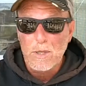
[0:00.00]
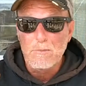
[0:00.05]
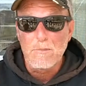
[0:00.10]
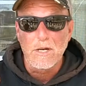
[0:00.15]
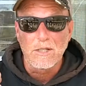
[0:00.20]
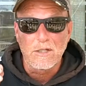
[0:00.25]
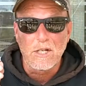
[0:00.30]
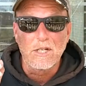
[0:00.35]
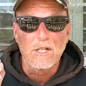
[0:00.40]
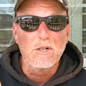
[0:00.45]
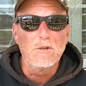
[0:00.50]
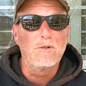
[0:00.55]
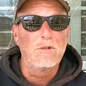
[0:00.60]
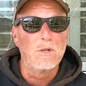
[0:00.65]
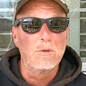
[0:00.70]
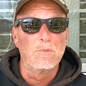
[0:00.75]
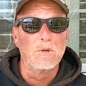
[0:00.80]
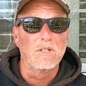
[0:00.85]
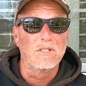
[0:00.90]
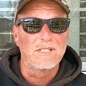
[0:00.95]
pretty much a
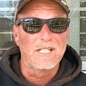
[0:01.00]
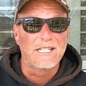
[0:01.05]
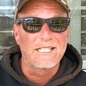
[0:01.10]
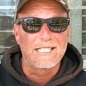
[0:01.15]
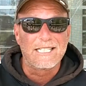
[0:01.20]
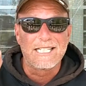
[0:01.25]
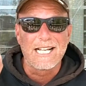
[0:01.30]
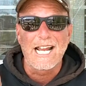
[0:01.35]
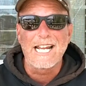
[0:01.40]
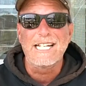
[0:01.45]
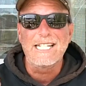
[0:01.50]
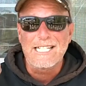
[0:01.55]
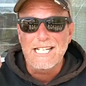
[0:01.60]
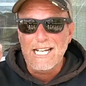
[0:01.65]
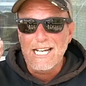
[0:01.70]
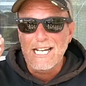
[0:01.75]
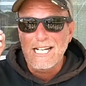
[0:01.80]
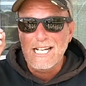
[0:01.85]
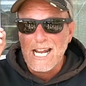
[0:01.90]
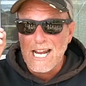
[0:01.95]
YouTuber since
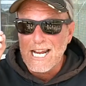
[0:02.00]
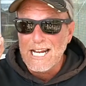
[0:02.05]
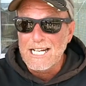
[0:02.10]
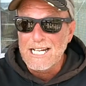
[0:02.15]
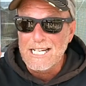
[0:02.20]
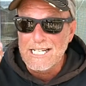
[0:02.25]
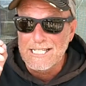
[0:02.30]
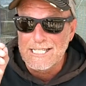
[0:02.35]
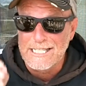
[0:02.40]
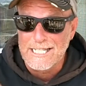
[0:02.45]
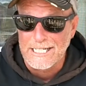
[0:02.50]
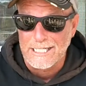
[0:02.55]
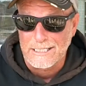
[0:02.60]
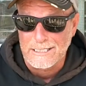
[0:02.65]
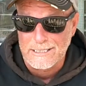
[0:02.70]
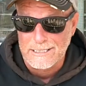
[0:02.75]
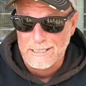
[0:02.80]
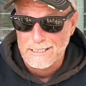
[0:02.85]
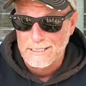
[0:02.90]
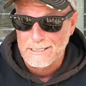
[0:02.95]

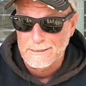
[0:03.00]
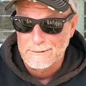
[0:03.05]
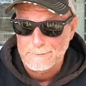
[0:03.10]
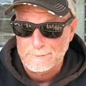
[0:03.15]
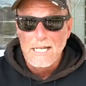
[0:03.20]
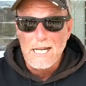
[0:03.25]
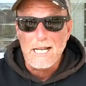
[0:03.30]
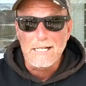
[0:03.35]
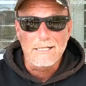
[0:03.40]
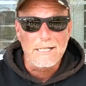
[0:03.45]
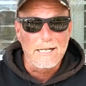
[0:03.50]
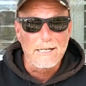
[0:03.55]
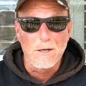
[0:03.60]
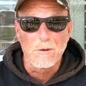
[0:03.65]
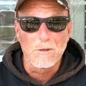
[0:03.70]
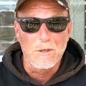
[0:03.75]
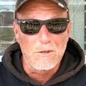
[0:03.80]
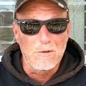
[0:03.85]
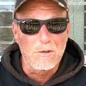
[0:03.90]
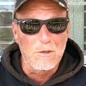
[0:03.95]
1986. Yes, I
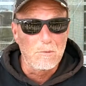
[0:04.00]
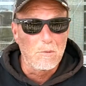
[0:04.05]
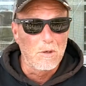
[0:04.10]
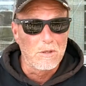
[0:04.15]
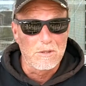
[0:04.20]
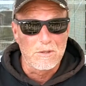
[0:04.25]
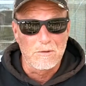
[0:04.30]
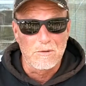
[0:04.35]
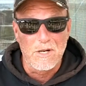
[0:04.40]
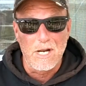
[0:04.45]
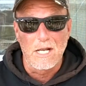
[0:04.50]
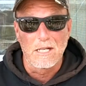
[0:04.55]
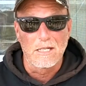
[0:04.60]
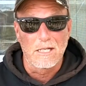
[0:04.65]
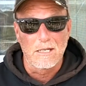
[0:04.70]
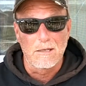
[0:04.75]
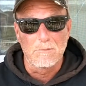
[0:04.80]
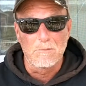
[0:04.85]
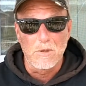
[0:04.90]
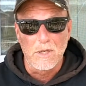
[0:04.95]
know YouTube wasn't around
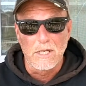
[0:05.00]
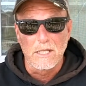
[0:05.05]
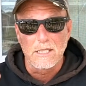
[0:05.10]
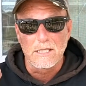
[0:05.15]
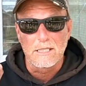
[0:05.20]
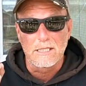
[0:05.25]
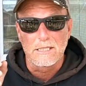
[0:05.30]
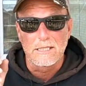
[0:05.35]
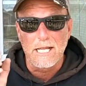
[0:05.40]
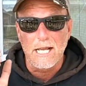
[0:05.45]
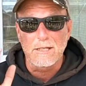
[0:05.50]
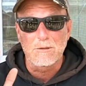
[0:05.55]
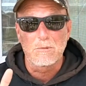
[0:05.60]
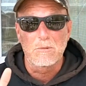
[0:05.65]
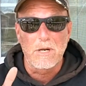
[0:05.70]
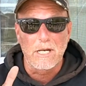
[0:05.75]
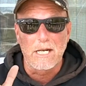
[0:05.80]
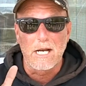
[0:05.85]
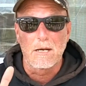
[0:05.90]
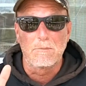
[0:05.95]
then, but that's
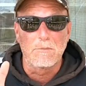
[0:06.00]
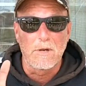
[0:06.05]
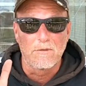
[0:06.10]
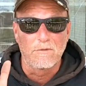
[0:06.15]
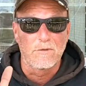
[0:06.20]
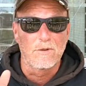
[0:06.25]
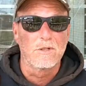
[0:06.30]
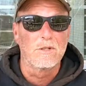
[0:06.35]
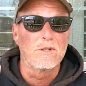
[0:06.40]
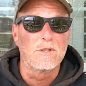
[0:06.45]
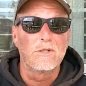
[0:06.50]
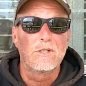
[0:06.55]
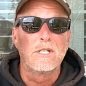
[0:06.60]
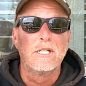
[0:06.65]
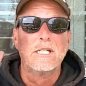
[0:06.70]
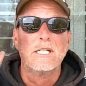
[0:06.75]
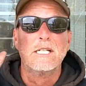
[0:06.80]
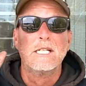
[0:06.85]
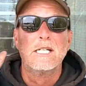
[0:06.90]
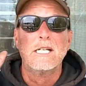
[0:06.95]
when I got my first
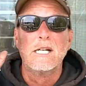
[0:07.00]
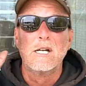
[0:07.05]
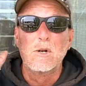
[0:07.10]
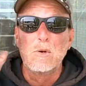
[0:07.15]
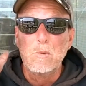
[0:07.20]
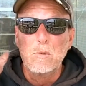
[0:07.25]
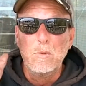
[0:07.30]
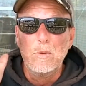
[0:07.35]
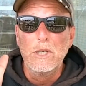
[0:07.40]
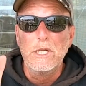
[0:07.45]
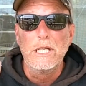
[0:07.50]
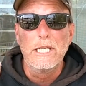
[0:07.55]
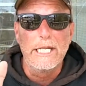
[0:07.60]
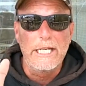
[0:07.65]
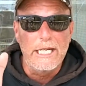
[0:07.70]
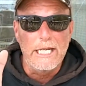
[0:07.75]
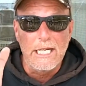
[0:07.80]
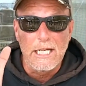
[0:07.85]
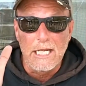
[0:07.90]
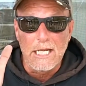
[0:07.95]

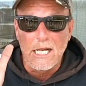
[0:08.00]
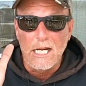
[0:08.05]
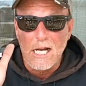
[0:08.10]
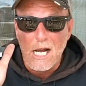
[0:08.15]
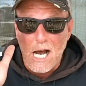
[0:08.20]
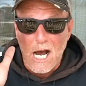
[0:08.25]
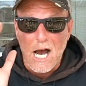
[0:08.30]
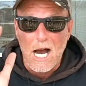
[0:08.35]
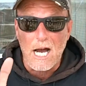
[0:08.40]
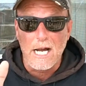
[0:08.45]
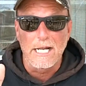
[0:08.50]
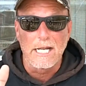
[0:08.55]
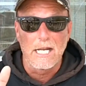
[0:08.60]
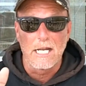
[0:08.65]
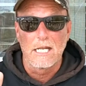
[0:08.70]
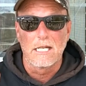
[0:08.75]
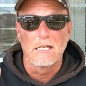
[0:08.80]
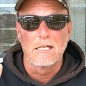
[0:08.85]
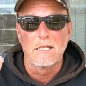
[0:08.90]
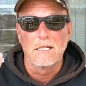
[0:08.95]
really
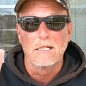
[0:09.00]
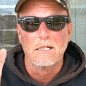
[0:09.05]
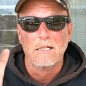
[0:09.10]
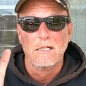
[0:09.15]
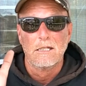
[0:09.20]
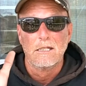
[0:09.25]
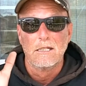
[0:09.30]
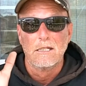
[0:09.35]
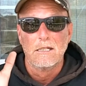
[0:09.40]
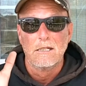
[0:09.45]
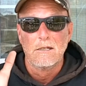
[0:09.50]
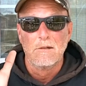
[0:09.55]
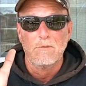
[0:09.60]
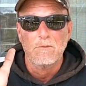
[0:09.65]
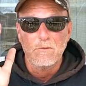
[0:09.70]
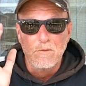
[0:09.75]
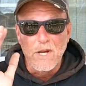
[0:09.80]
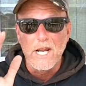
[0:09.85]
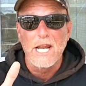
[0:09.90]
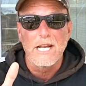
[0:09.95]
high-end
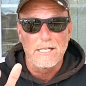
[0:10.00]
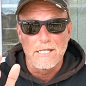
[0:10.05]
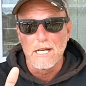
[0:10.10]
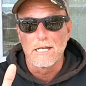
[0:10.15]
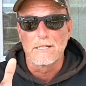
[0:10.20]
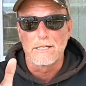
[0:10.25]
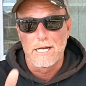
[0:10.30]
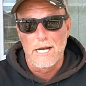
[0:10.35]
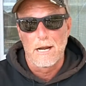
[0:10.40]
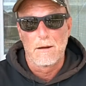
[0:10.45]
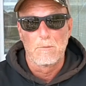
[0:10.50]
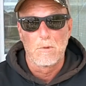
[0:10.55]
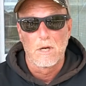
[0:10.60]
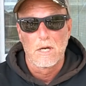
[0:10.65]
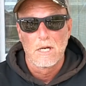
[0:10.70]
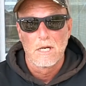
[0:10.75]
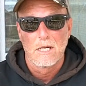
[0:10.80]
VHS camera.